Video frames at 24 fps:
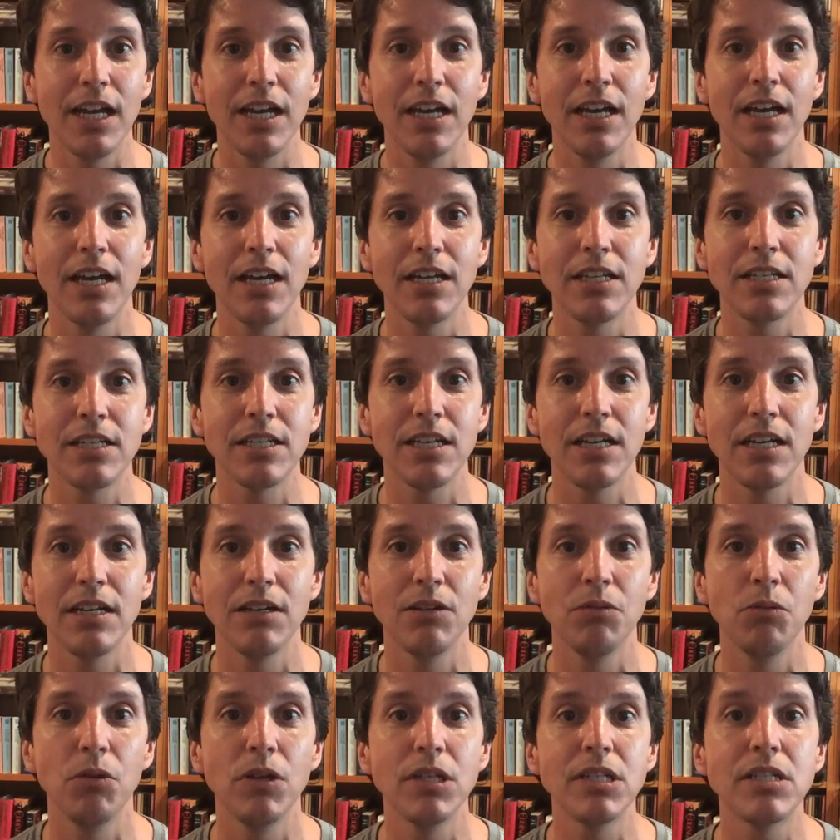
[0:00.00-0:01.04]
and
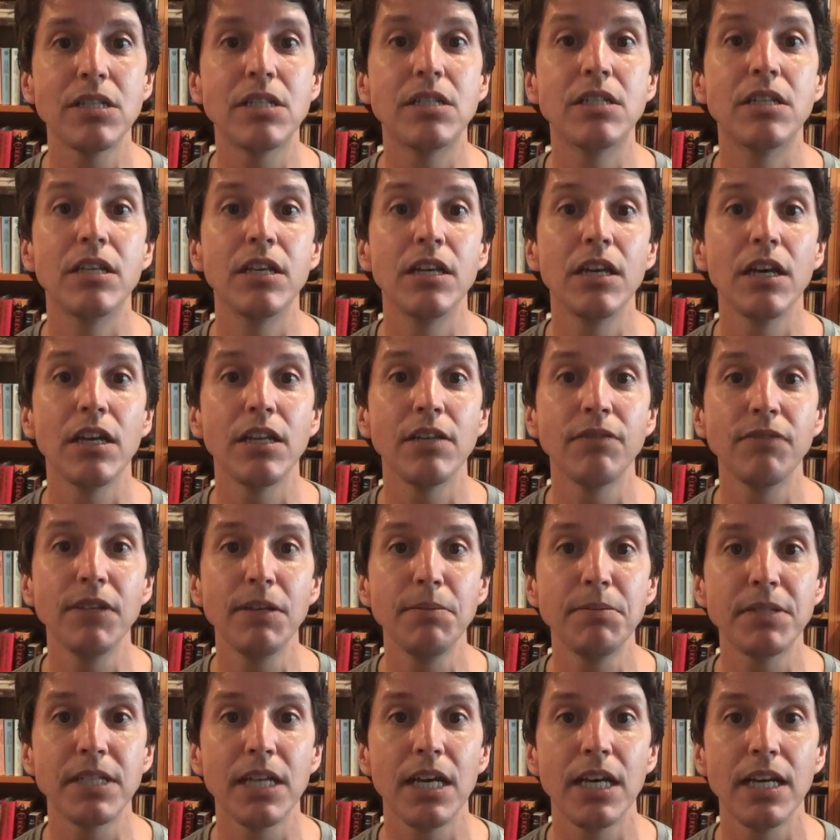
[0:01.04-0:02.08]
we'll see you on the
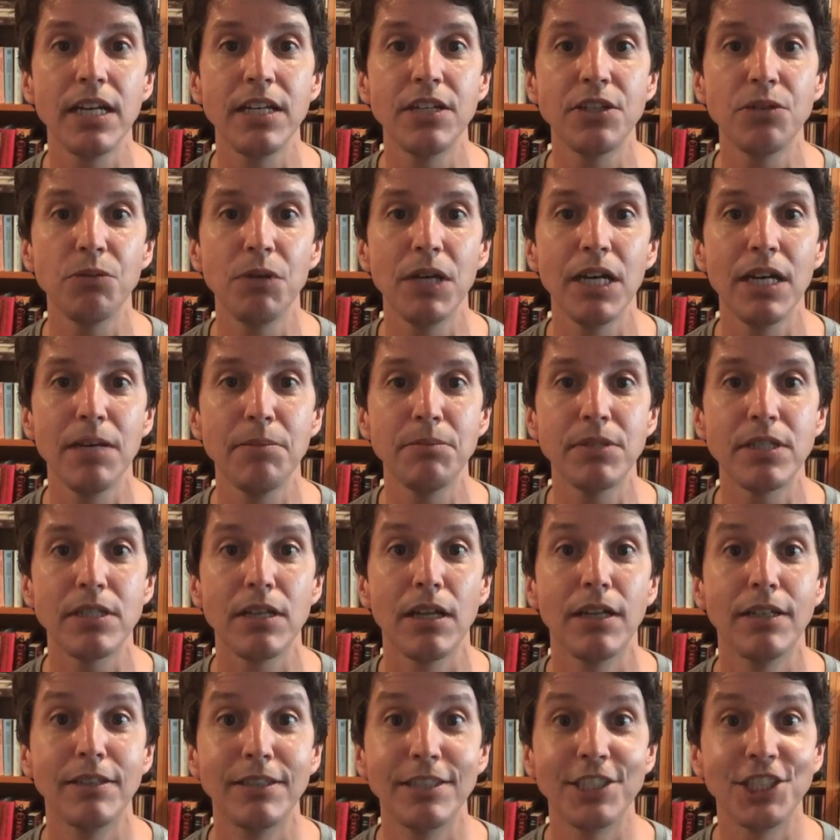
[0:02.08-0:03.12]
flip side, interwebs.
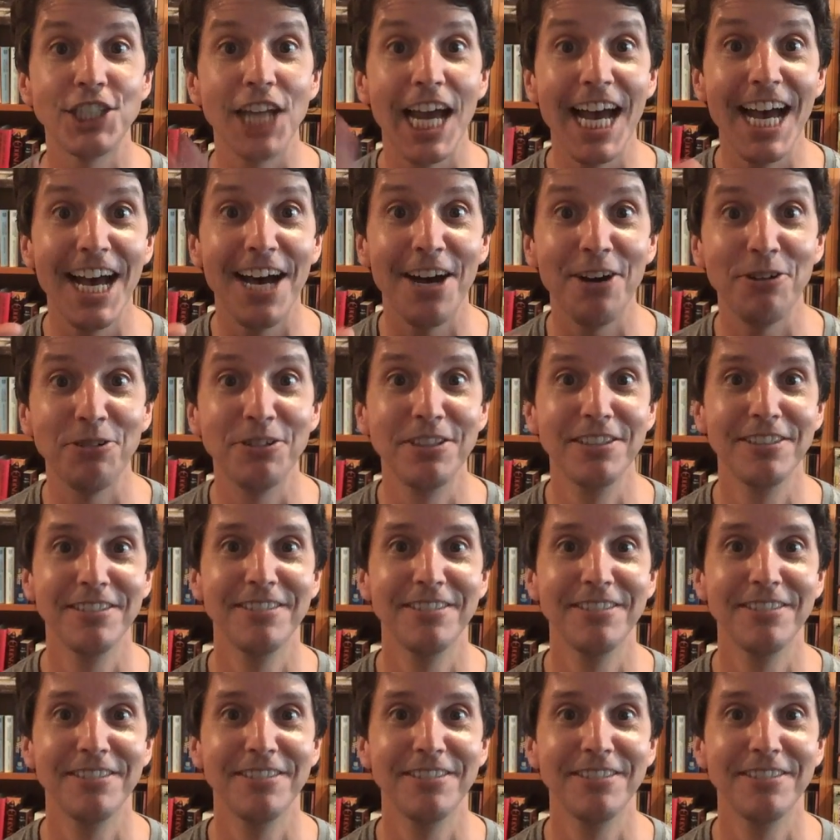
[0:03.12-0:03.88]
Ciao.